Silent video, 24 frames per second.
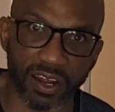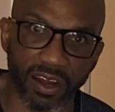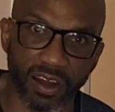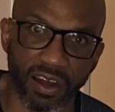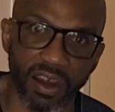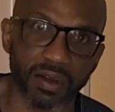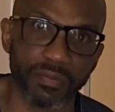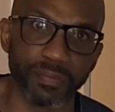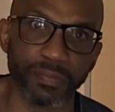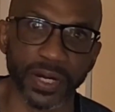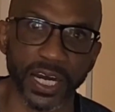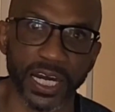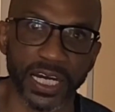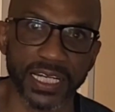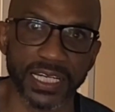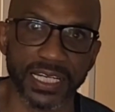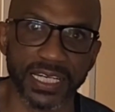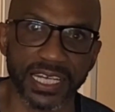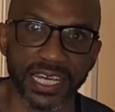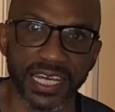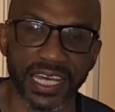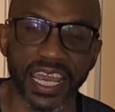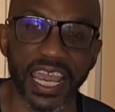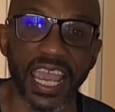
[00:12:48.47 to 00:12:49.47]
that heart
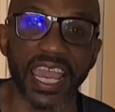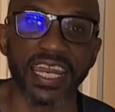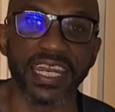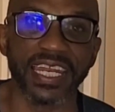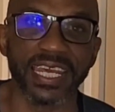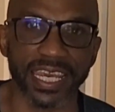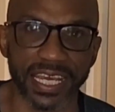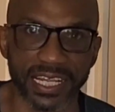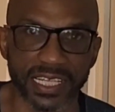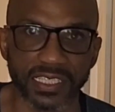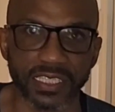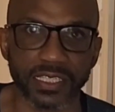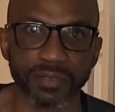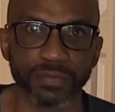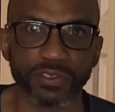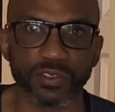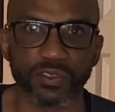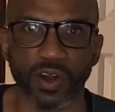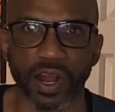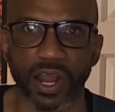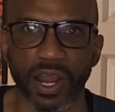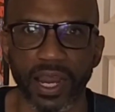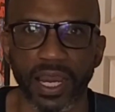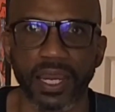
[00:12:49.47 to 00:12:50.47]
button and hit
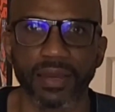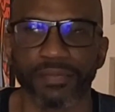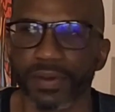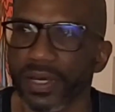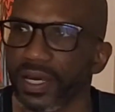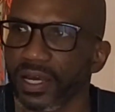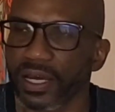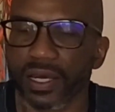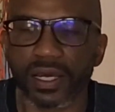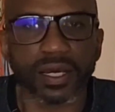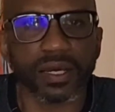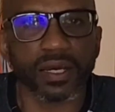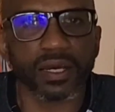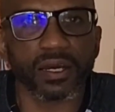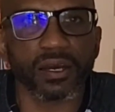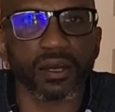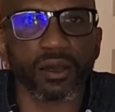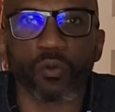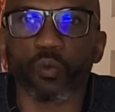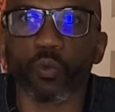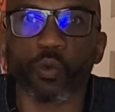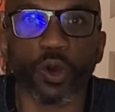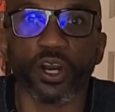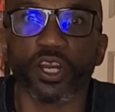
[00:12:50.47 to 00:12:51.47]
subscribe.
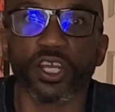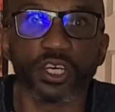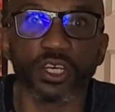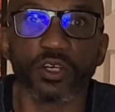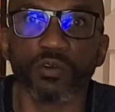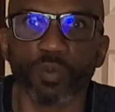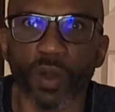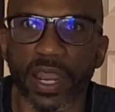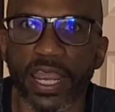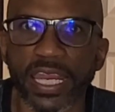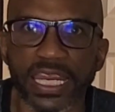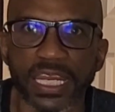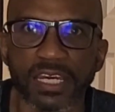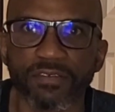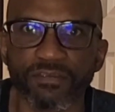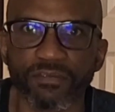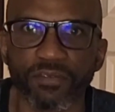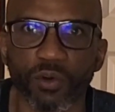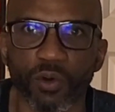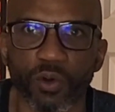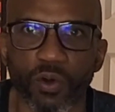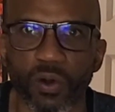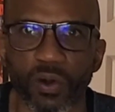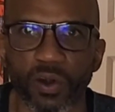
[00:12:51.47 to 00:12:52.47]
What are you
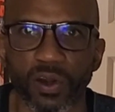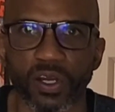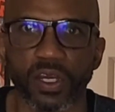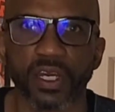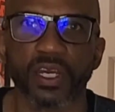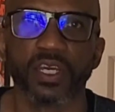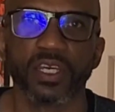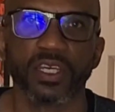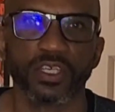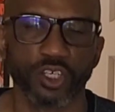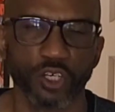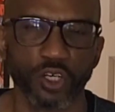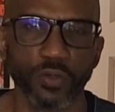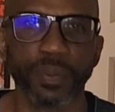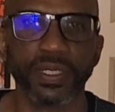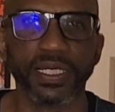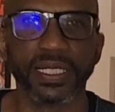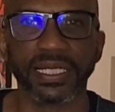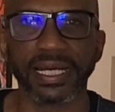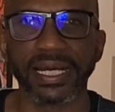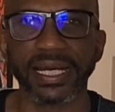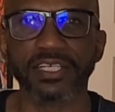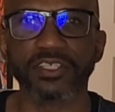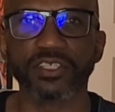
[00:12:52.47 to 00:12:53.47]
waiting for?
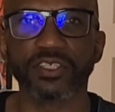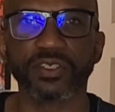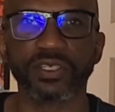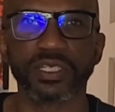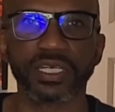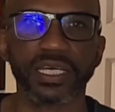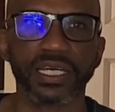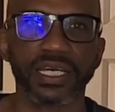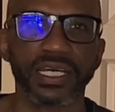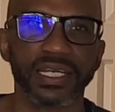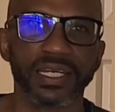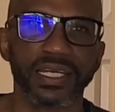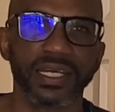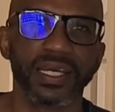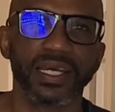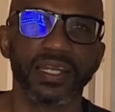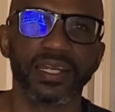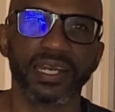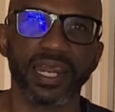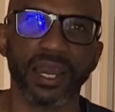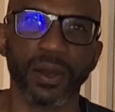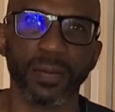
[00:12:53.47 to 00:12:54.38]
You'll be glad you did.